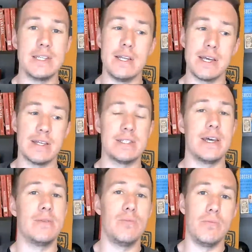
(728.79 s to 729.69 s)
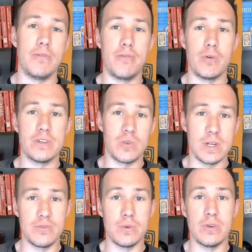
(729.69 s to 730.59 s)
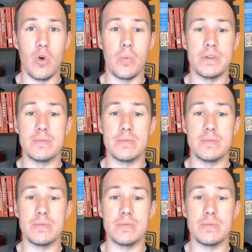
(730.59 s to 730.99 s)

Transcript: like I said before the transfer window opened,